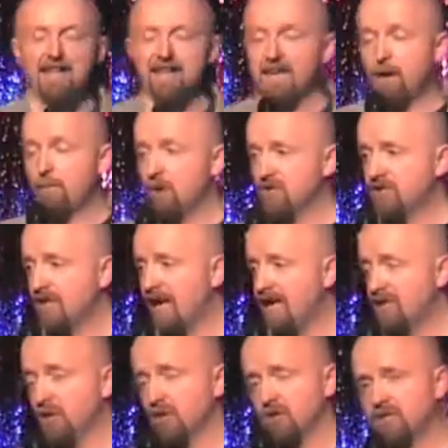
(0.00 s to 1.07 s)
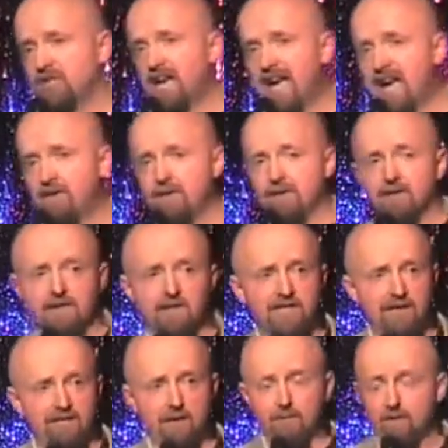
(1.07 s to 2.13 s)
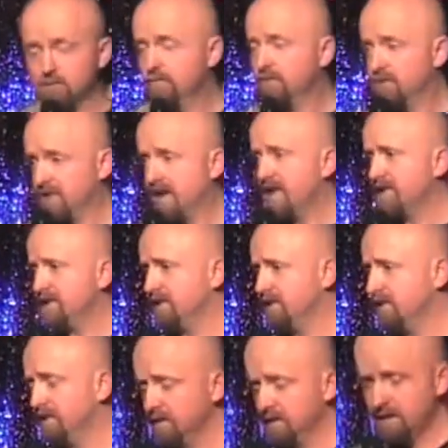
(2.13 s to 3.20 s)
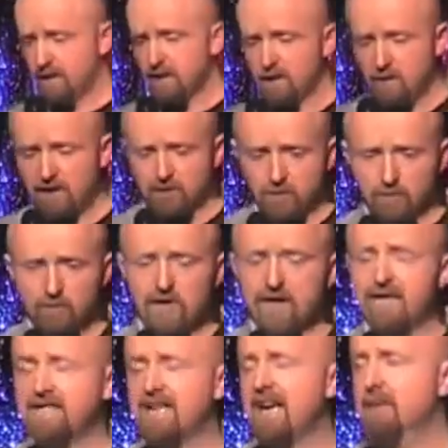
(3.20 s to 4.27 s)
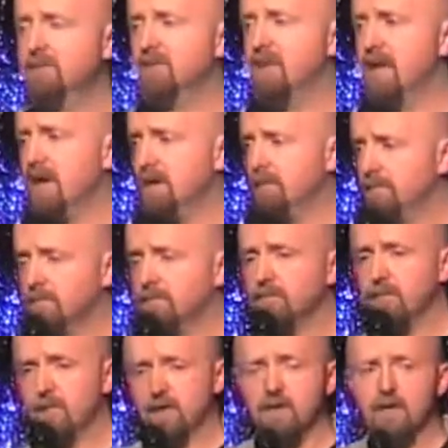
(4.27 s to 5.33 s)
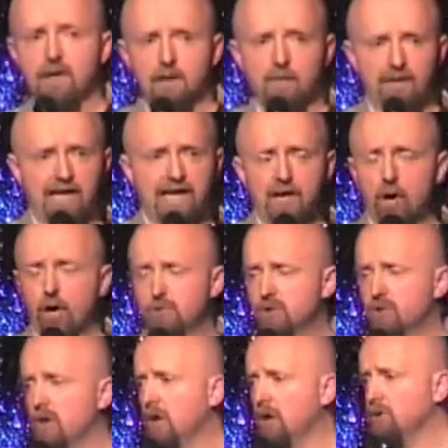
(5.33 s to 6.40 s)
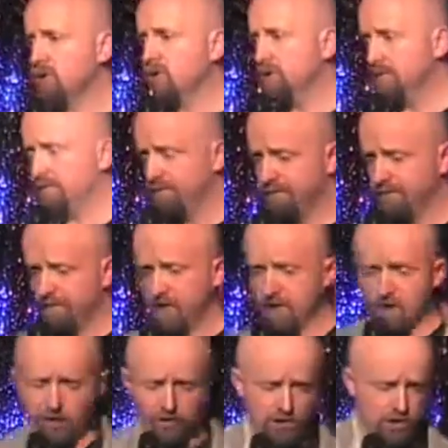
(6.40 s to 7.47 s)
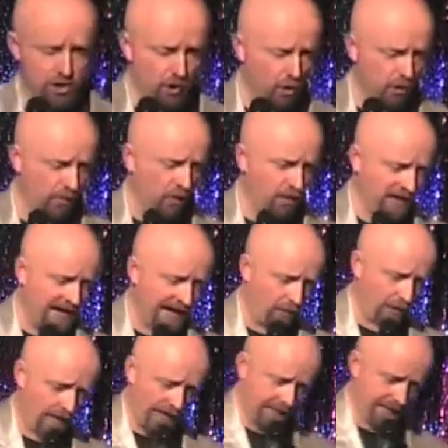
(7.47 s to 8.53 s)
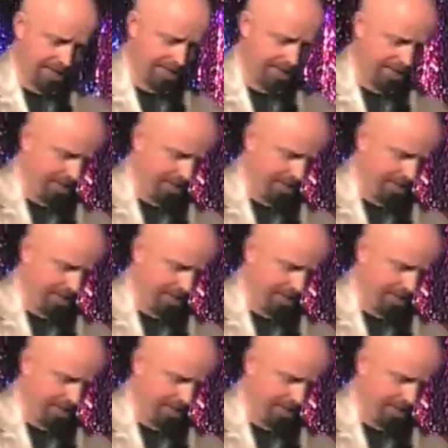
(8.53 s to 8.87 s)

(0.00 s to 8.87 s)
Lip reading: Now Moss Side's not as scary as everyone says. We had some great times there, playing hopscotch on the chalk body outlines.